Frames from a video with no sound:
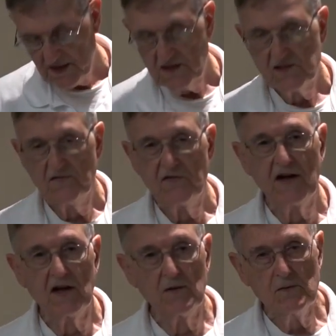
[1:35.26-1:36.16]
He's a
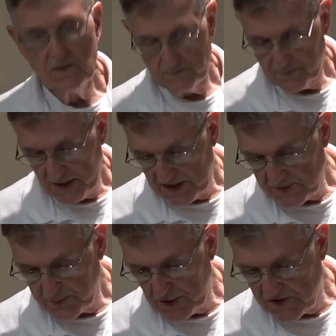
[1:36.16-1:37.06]
fellow,
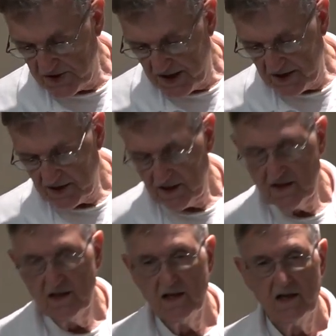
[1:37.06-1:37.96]
past president
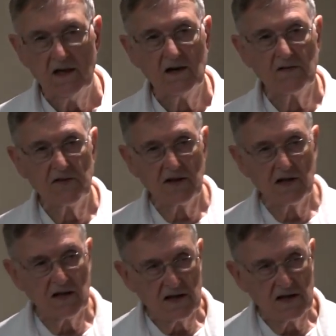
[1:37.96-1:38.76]
of the